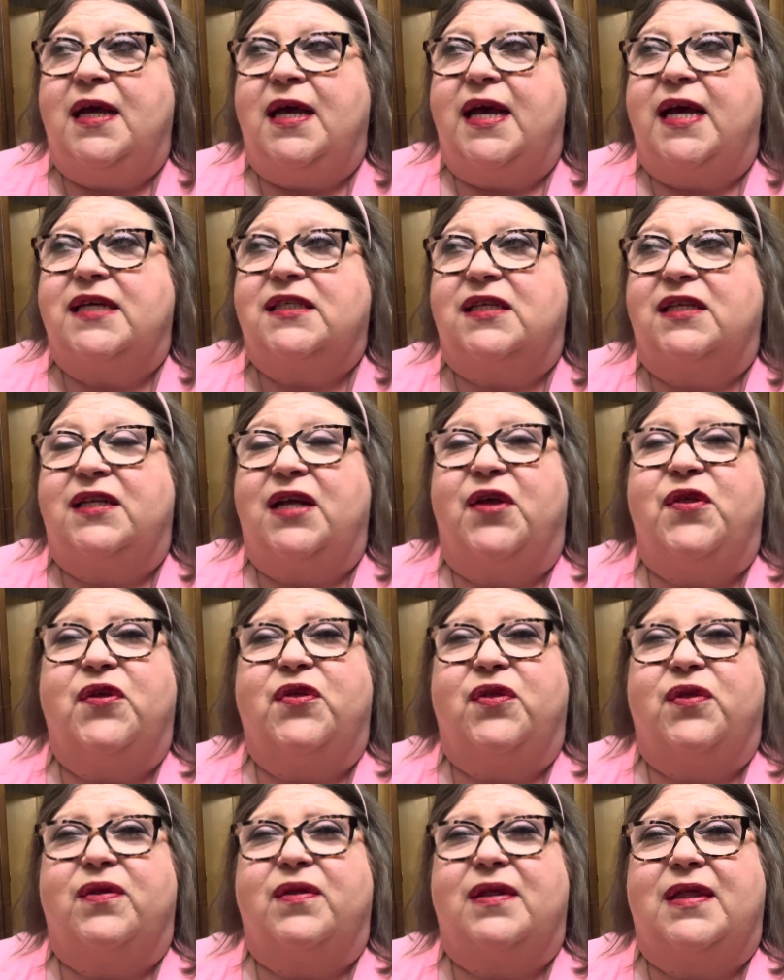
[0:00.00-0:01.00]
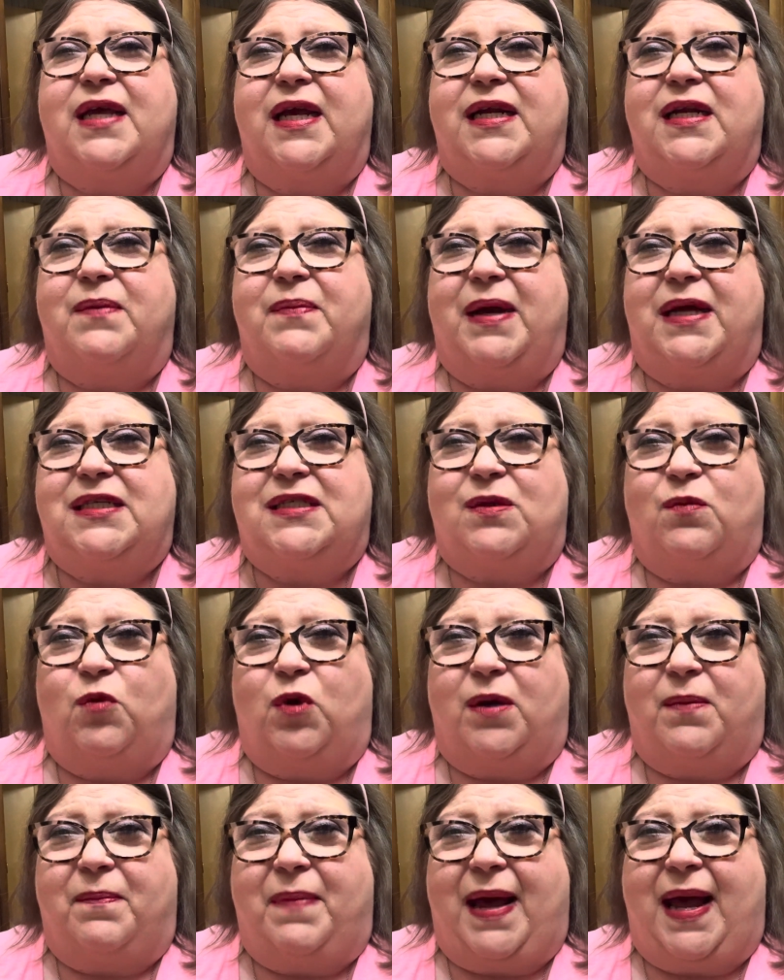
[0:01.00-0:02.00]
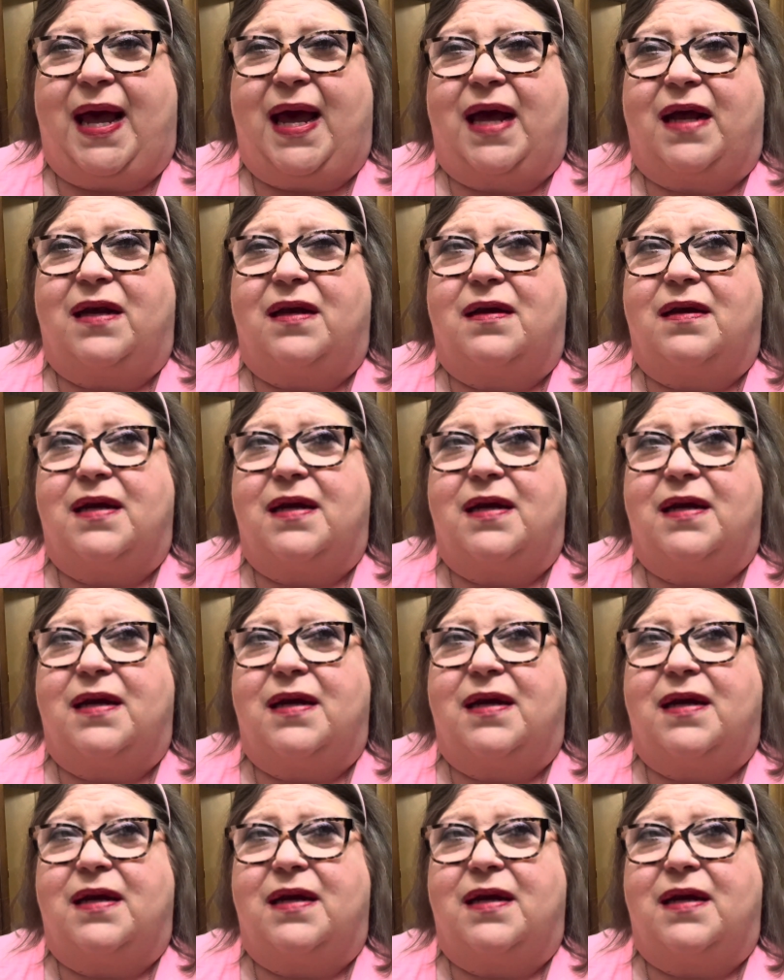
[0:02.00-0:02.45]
It's another thing to make someone mad.